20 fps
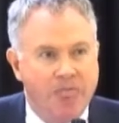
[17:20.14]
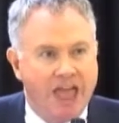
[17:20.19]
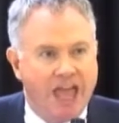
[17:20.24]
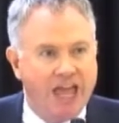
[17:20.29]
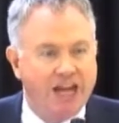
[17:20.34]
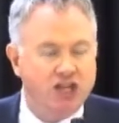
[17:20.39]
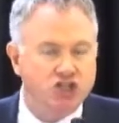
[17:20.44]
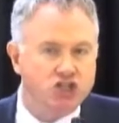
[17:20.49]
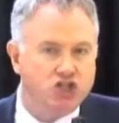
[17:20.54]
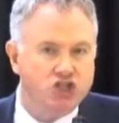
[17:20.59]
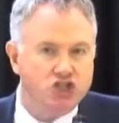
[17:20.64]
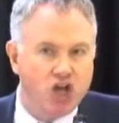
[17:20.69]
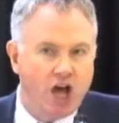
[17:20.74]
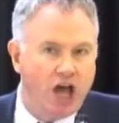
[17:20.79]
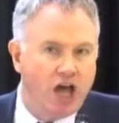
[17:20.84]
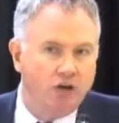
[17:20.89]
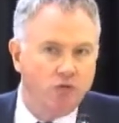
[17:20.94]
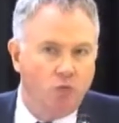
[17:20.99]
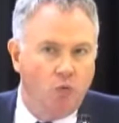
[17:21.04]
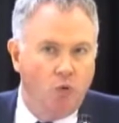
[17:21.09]
And as
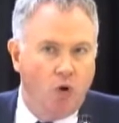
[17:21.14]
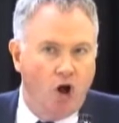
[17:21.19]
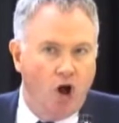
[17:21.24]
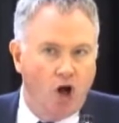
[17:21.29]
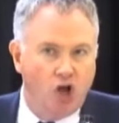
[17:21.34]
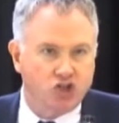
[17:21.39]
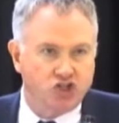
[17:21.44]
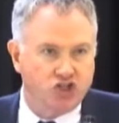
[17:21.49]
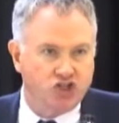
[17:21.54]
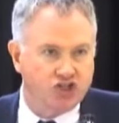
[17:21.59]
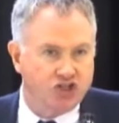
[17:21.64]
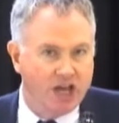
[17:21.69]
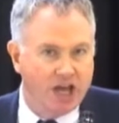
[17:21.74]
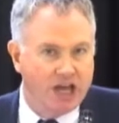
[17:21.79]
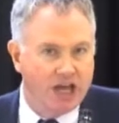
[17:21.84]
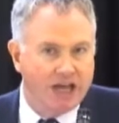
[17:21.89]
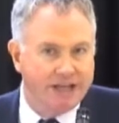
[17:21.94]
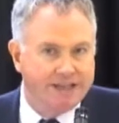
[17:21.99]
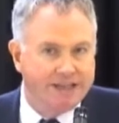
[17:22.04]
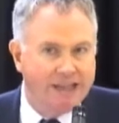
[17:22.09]
John Walsh
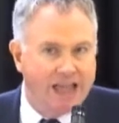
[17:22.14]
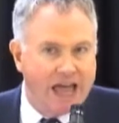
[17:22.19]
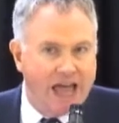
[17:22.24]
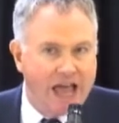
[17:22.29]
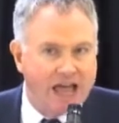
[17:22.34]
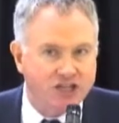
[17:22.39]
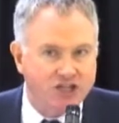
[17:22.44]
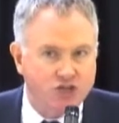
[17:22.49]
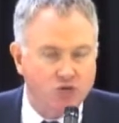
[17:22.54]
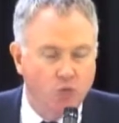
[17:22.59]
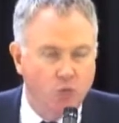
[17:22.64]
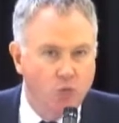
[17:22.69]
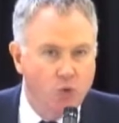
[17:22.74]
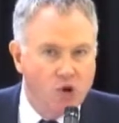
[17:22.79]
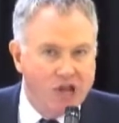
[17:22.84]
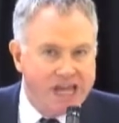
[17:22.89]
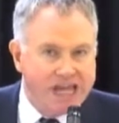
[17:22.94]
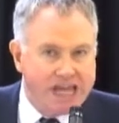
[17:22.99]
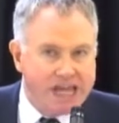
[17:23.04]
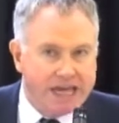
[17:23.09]
said last
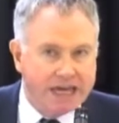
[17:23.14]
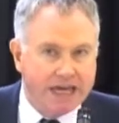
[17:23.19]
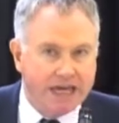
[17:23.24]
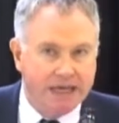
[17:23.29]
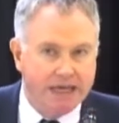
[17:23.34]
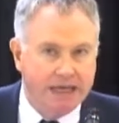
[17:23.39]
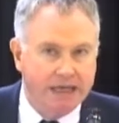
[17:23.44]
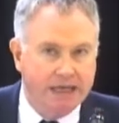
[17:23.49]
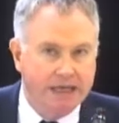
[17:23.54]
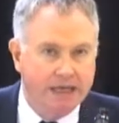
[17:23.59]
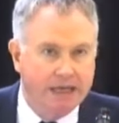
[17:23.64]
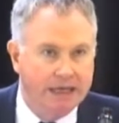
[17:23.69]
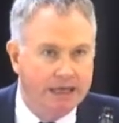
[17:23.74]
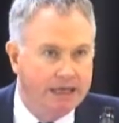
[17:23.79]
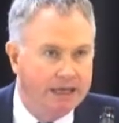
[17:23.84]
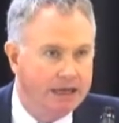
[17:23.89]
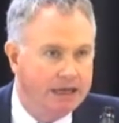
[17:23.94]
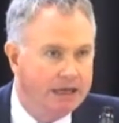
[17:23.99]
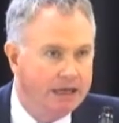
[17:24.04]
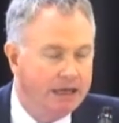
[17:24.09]
week,
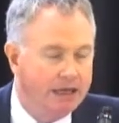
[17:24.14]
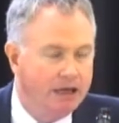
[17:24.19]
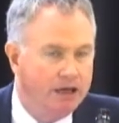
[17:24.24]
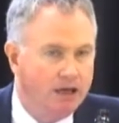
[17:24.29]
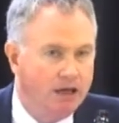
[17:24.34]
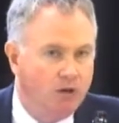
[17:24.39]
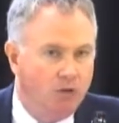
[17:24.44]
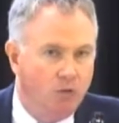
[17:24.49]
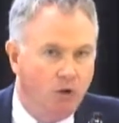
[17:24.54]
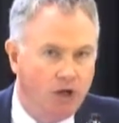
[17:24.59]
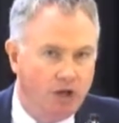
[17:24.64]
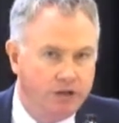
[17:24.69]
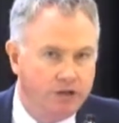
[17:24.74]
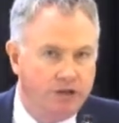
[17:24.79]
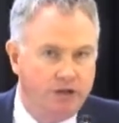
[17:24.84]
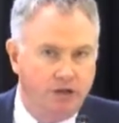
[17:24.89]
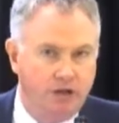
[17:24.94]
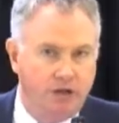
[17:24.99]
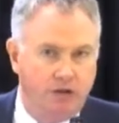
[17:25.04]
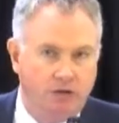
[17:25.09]
well,
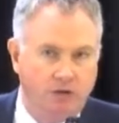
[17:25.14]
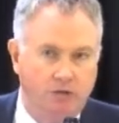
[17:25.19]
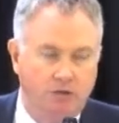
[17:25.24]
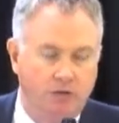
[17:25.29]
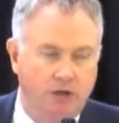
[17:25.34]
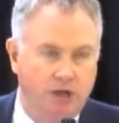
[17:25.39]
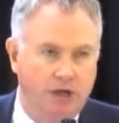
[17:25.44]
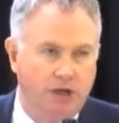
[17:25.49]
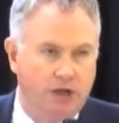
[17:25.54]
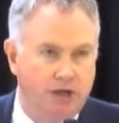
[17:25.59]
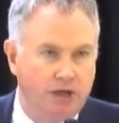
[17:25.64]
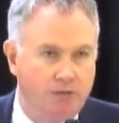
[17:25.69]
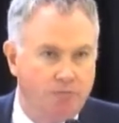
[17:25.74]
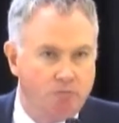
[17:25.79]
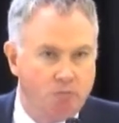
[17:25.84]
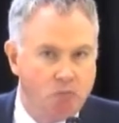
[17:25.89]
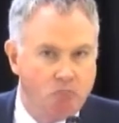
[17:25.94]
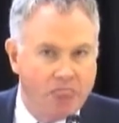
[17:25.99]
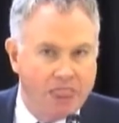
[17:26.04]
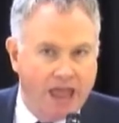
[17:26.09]
you
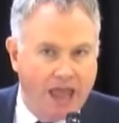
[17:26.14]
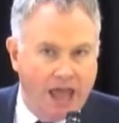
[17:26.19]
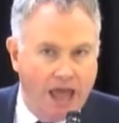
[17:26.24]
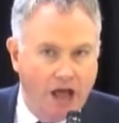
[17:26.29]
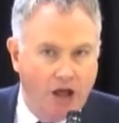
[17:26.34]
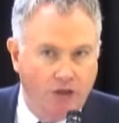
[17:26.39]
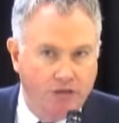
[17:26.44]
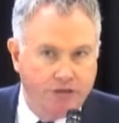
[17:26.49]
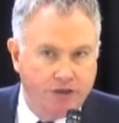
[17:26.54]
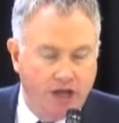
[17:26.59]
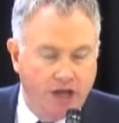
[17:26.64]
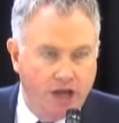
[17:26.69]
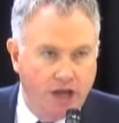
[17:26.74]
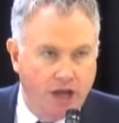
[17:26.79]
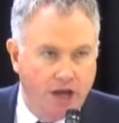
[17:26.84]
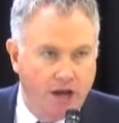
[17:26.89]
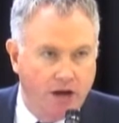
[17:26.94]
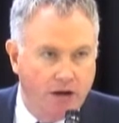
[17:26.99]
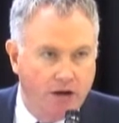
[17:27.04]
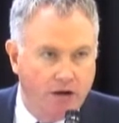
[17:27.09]
know,
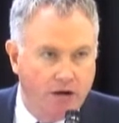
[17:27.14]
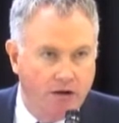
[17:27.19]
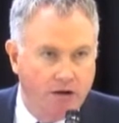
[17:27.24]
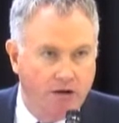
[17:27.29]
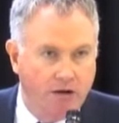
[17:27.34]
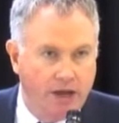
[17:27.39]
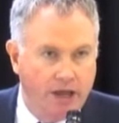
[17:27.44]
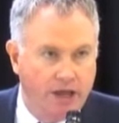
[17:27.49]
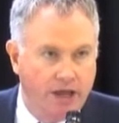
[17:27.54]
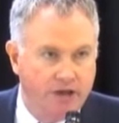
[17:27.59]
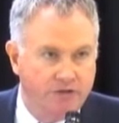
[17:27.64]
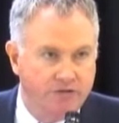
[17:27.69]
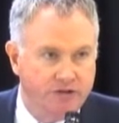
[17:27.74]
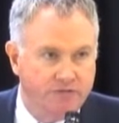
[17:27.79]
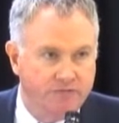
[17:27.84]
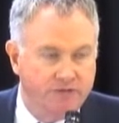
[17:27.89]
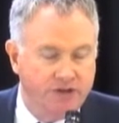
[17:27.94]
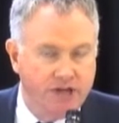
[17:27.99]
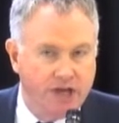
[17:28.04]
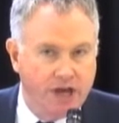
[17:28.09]
healthcare and
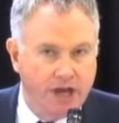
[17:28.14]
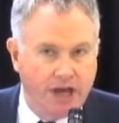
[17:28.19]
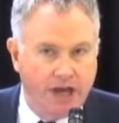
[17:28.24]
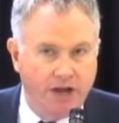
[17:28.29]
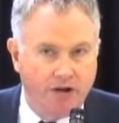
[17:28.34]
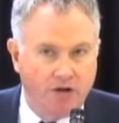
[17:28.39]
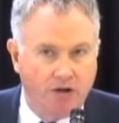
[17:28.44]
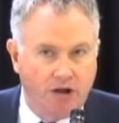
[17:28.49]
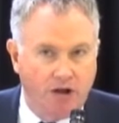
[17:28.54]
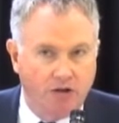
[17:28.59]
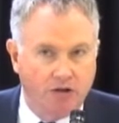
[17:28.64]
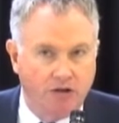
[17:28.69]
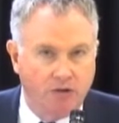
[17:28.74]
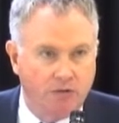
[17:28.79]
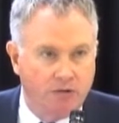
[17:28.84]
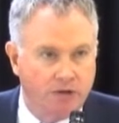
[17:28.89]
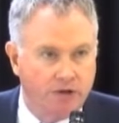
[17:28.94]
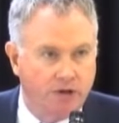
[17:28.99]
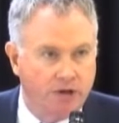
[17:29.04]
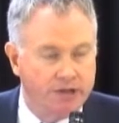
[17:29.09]
the VA are all
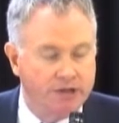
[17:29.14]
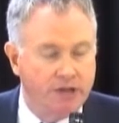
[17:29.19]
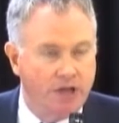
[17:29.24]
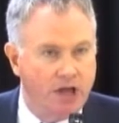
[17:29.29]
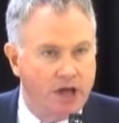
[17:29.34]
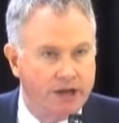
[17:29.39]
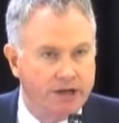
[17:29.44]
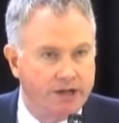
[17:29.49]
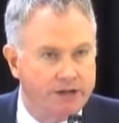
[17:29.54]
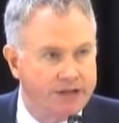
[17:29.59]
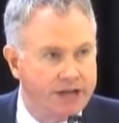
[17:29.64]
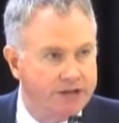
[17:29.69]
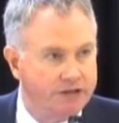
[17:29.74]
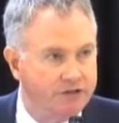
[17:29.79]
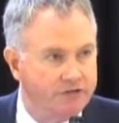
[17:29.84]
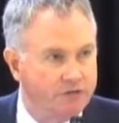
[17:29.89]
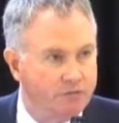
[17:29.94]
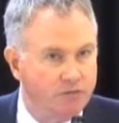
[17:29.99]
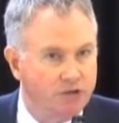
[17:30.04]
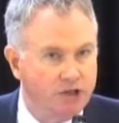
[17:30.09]
going online, and that
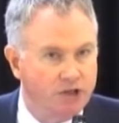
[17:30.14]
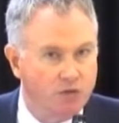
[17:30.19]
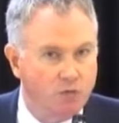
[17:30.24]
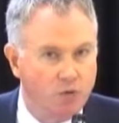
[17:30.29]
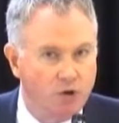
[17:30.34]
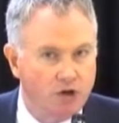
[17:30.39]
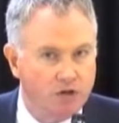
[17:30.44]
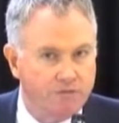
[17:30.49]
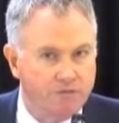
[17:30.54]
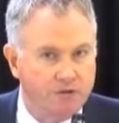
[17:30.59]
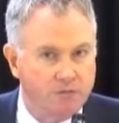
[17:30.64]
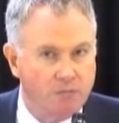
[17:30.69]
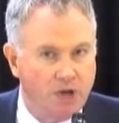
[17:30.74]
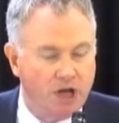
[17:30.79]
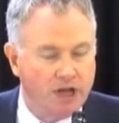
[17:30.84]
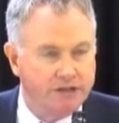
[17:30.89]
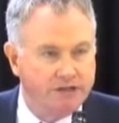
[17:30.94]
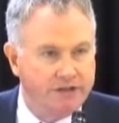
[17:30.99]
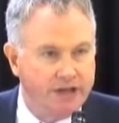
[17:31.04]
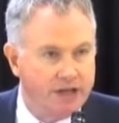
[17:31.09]
doesn't really work for
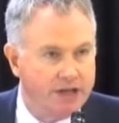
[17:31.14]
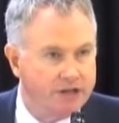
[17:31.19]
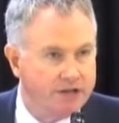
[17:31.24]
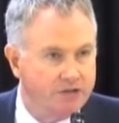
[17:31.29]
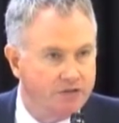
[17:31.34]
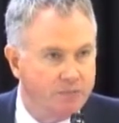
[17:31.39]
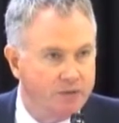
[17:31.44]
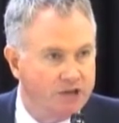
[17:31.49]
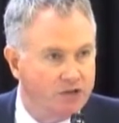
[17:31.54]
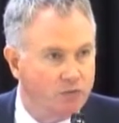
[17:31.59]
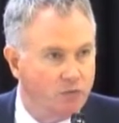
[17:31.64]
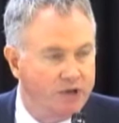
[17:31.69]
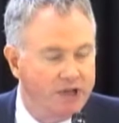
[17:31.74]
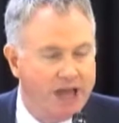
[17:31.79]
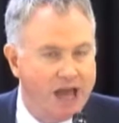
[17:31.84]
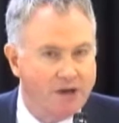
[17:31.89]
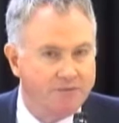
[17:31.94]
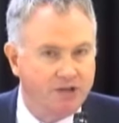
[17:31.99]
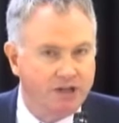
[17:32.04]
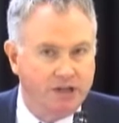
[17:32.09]
Montanans because
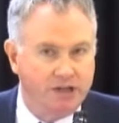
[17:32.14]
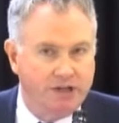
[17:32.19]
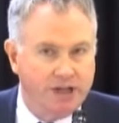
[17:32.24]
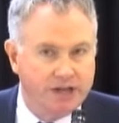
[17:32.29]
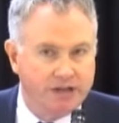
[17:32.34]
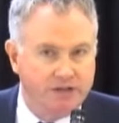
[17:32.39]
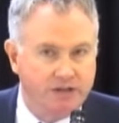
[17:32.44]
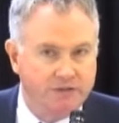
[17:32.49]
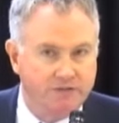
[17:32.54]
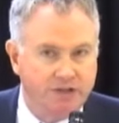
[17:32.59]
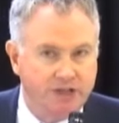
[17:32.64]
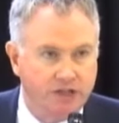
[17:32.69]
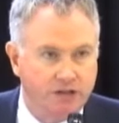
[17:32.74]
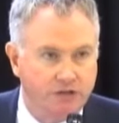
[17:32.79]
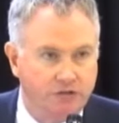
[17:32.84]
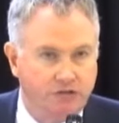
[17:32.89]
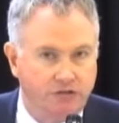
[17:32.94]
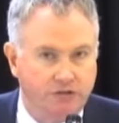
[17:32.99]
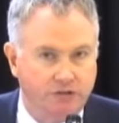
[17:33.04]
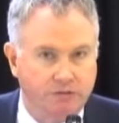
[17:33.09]
we have a connectivity
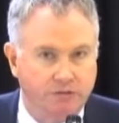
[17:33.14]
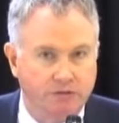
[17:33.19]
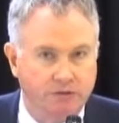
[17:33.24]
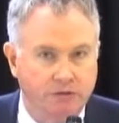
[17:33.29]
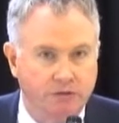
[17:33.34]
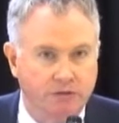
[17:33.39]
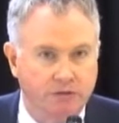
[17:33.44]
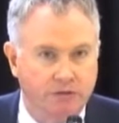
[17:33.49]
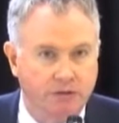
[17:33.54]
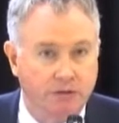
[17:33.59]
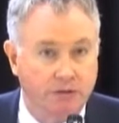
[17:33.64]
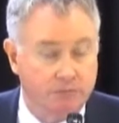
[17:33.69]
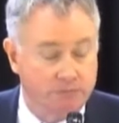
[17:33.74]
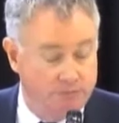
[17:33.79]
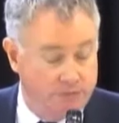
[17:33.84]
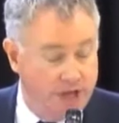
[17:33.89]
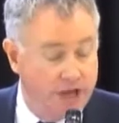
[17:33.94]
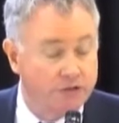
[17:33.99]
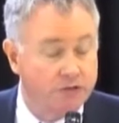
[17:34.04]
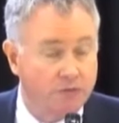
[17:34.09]
issue.
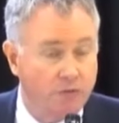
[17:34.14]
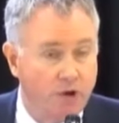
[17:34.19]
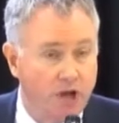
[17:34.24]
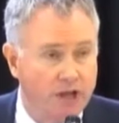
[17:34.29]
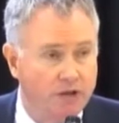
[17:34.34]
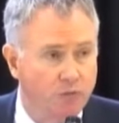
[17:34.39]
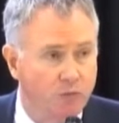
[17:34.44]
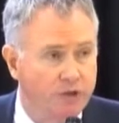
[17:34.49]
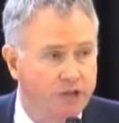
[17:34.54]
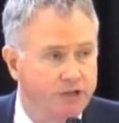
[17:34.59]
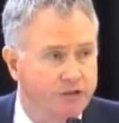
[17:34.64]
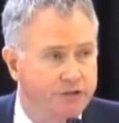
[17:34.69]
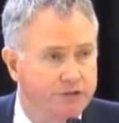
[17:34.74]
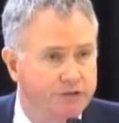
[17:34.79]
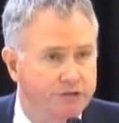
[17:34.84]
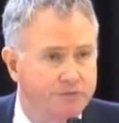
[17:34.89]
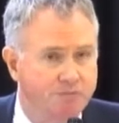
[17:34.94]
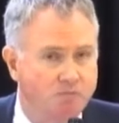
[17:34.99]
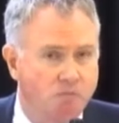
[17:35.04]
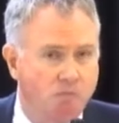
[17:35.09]
That's right, we
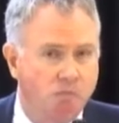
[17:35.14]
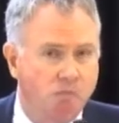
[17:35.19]
do.